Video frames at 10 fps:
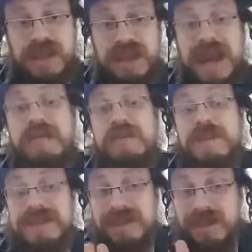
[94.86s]
Yet we
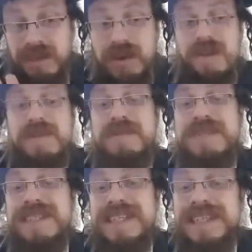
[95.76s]
must learn from
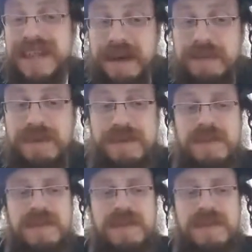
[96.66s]
his example